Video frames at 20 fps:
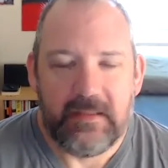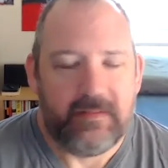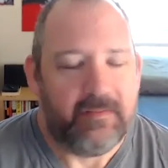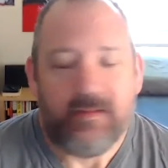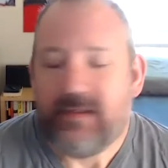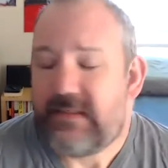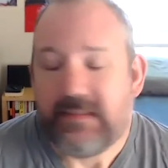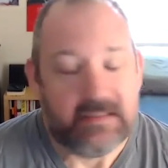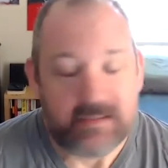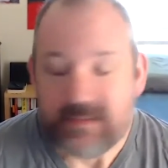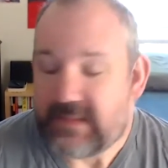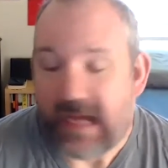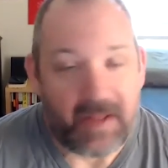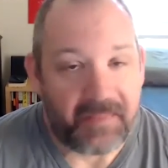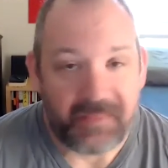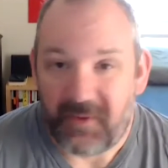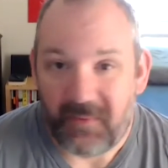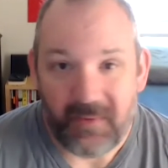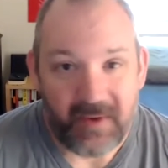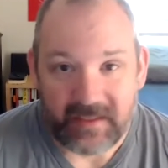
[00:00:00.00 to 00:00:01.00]
This is
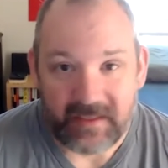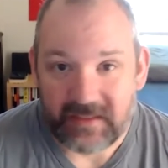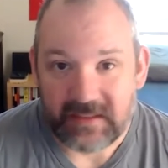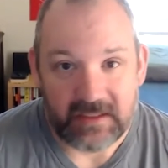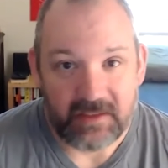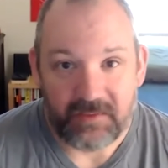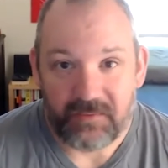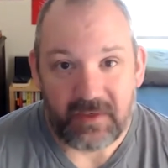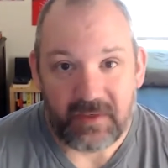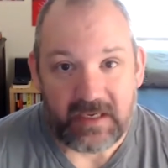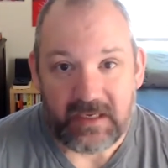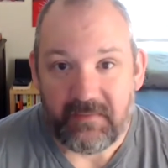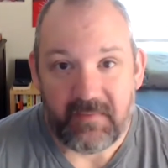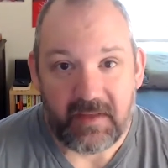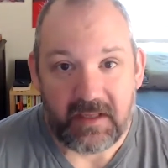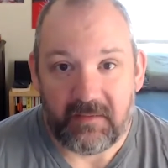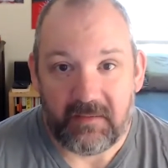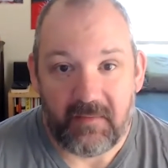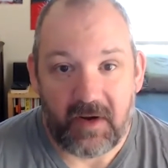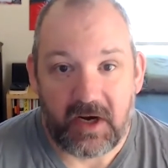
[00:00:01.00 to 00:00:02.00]
not the way to read
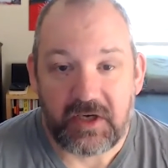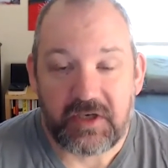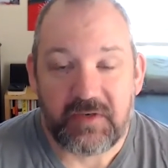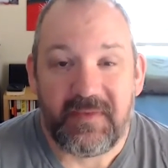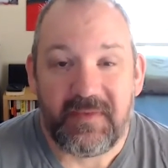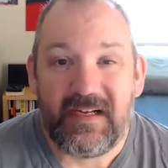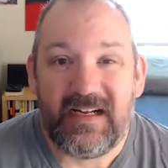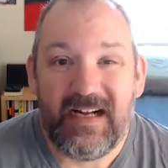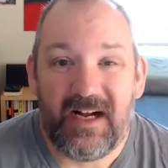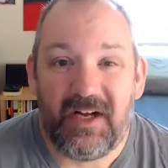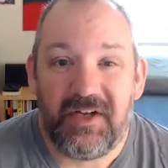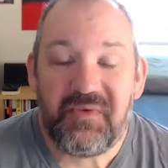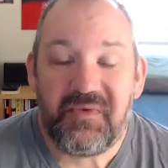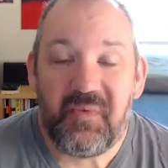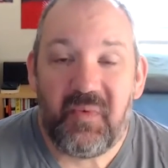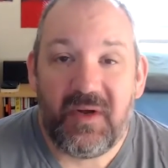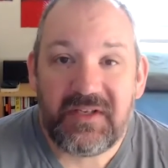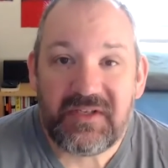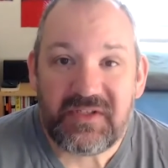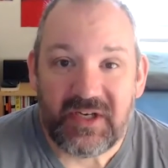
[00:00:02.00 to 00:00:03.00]
Middlemarch because
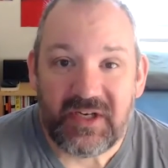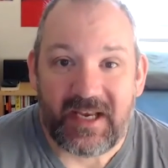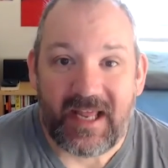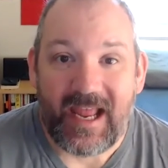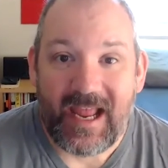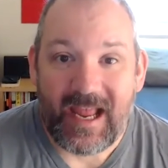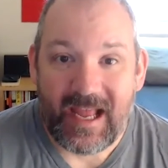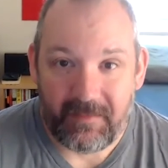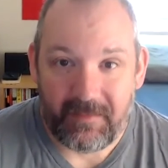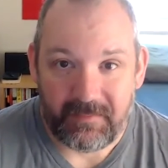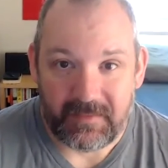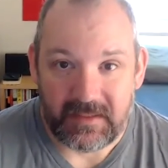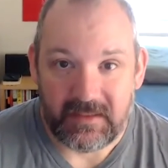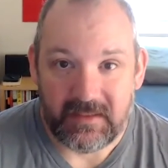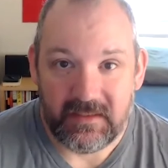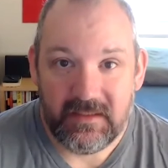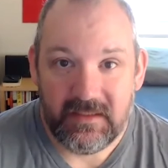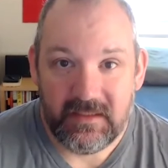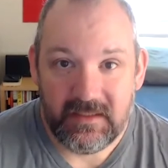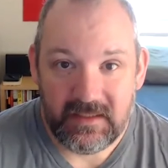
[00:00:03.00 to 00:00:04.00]
what's going to
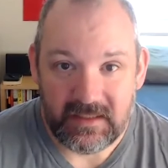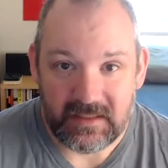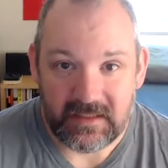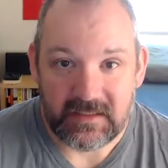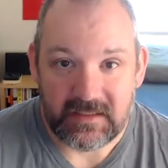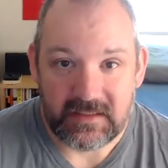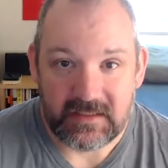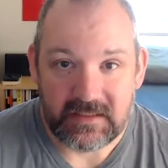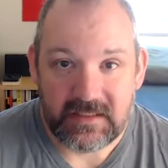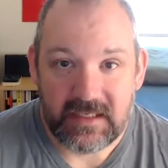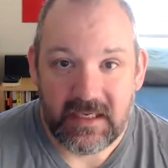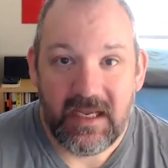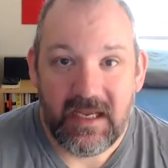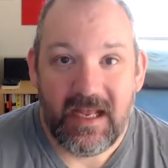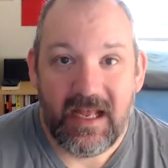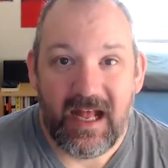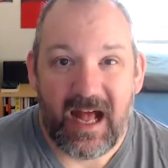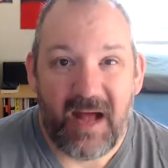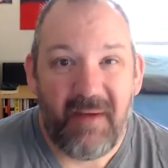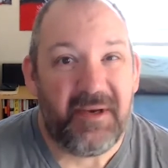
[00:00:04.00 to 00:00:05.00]
happen is
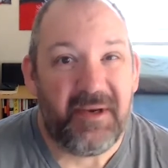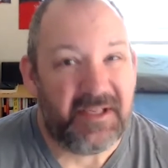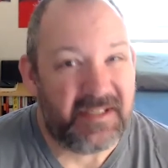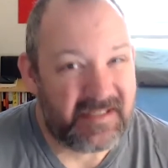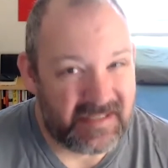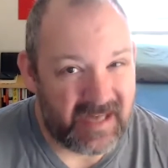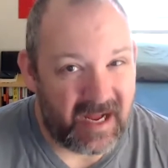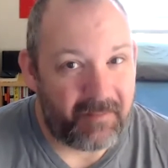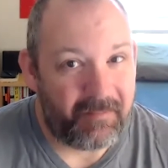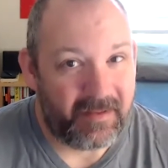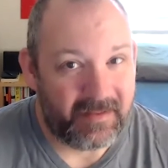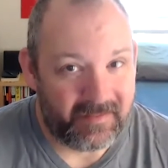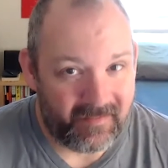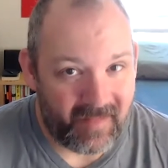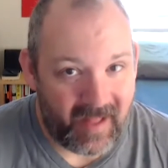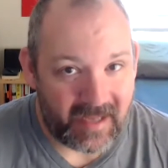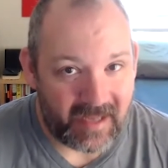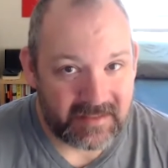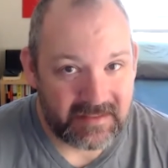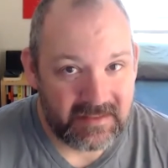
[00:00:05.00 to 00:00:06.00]
I'm going to stop a
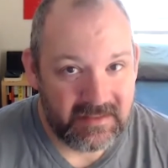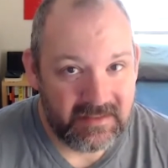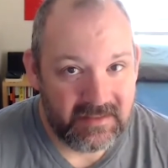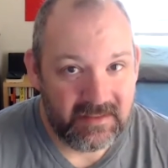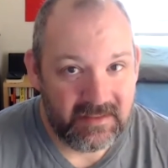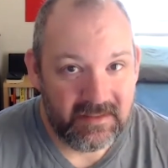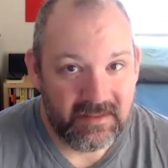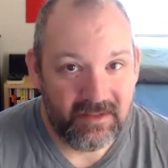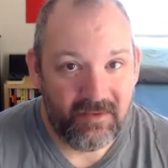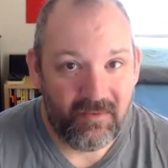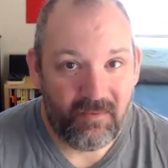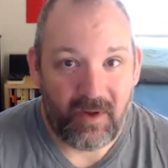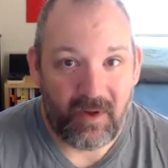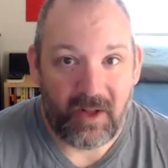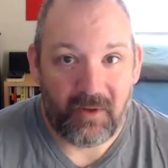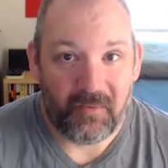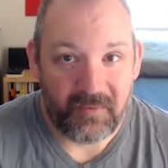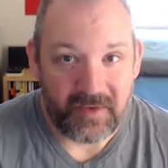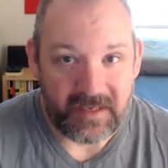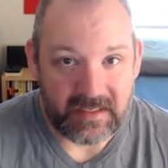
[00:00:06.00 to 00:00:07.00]
lot
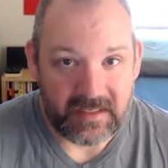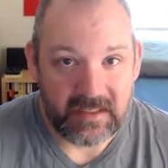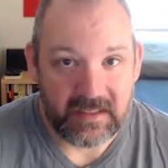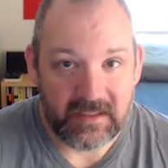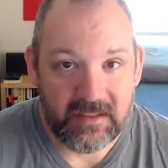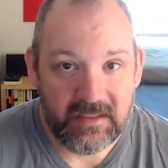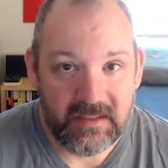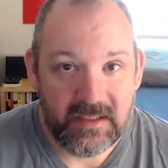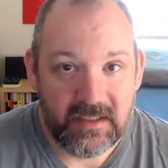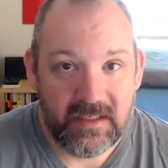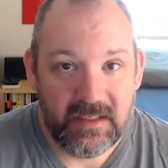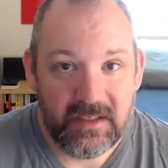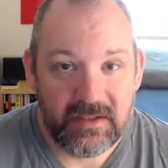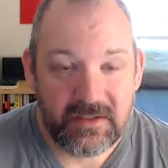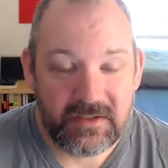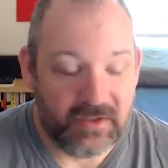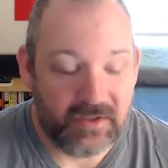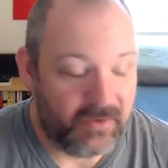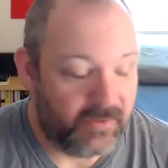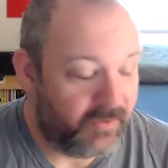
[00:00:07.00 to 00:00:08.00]
while reading.
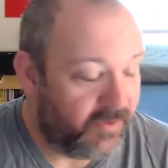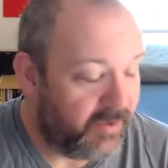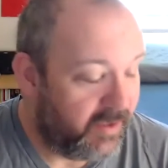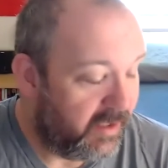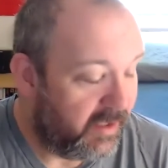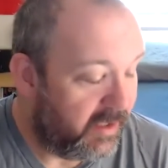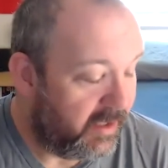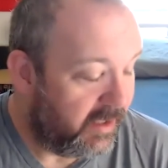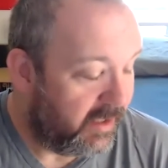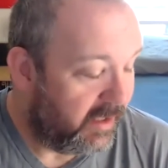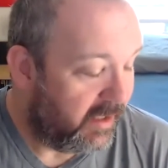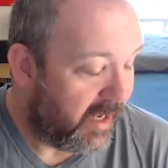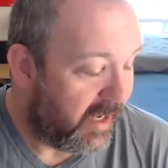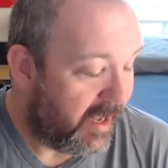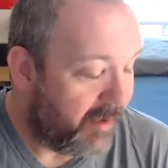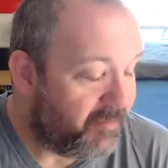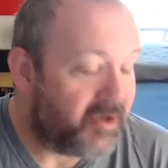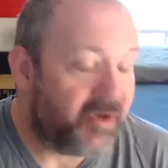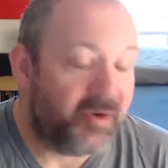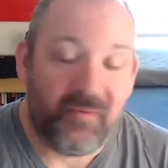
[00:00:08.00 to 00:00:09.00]
So
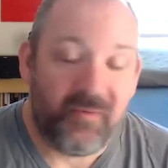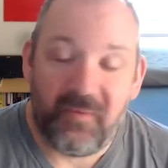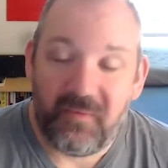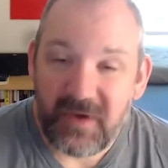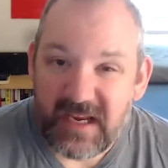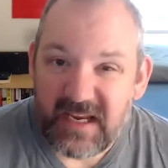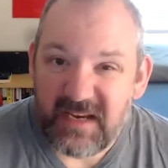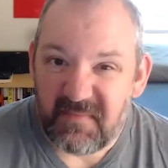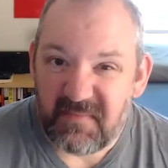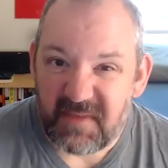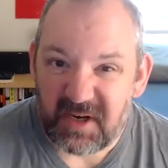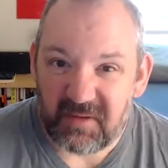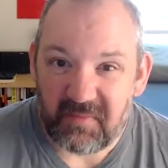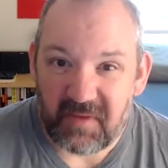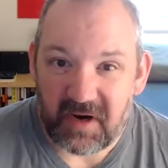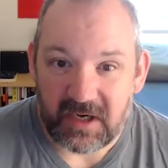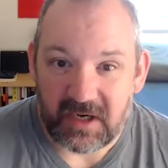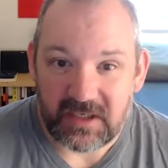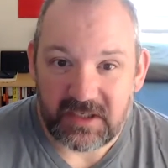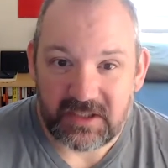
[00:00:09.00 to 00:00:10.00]
I'm going to read
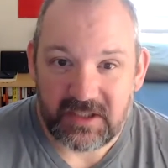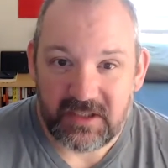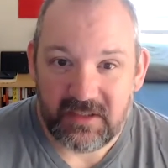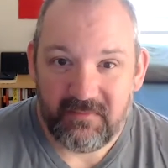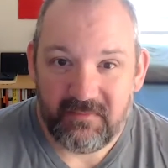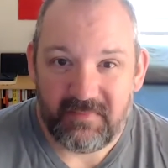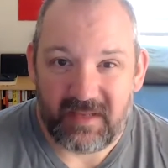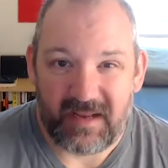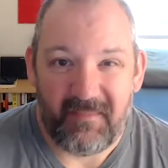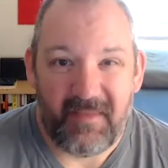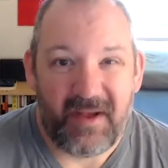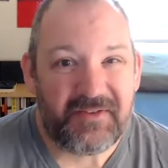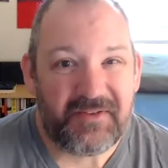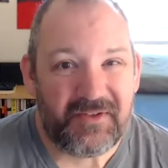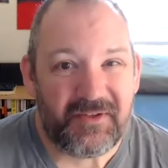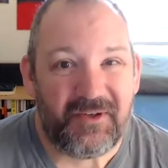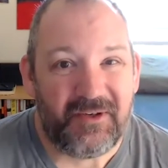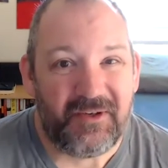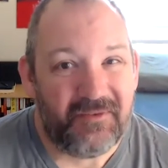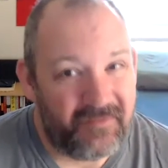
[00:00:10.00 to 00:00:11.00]
Middlemarch, but I'm
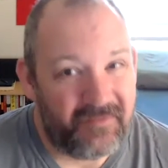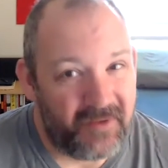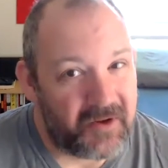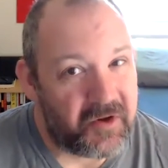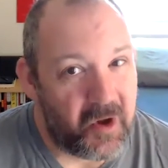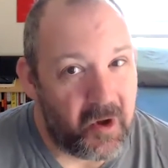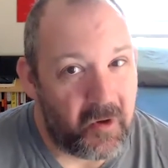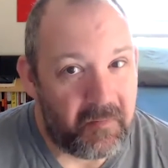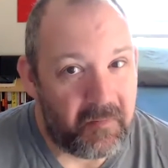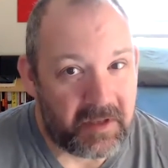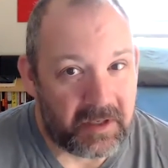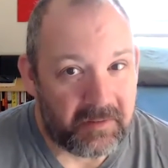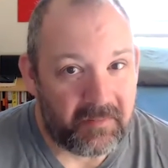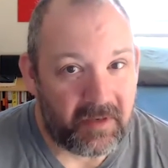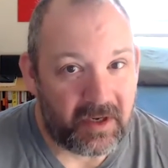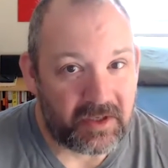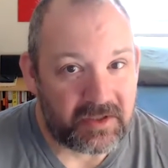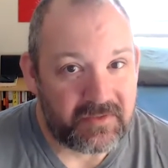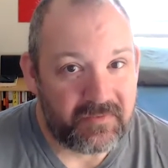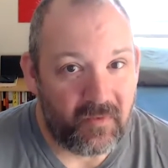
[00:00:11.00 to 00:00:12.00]
also going to footnote
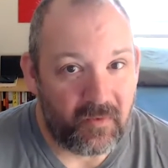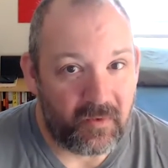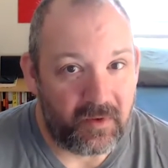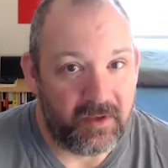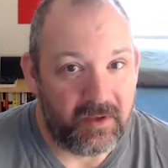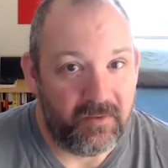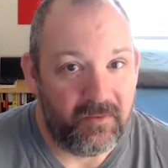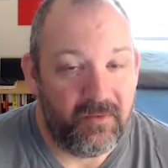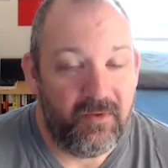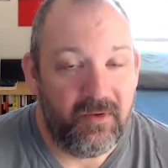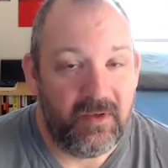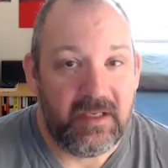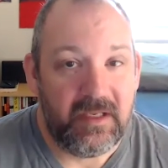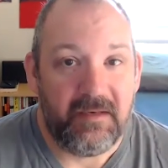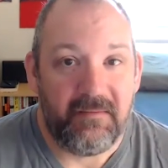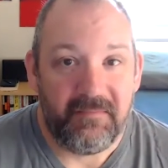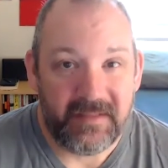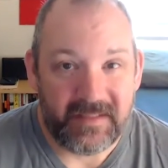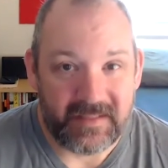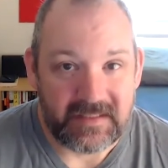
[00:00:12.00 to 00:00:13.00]
Middlemarch for you
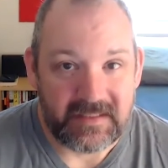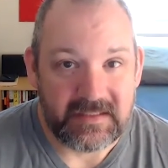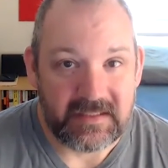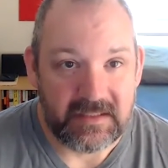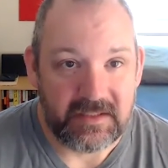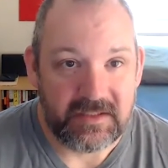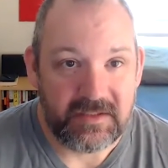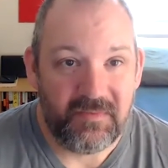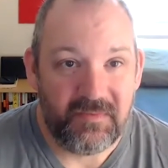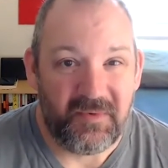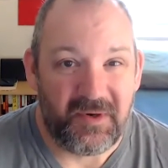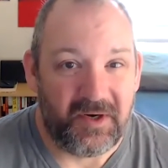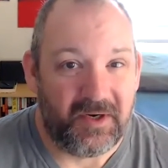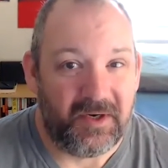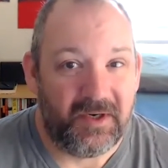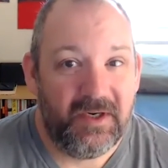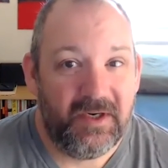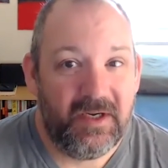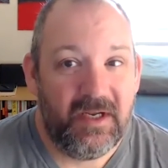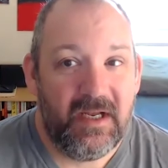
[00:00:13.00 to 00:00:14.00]
in places
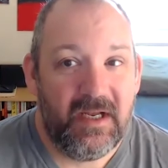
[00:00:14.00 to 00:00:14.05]
where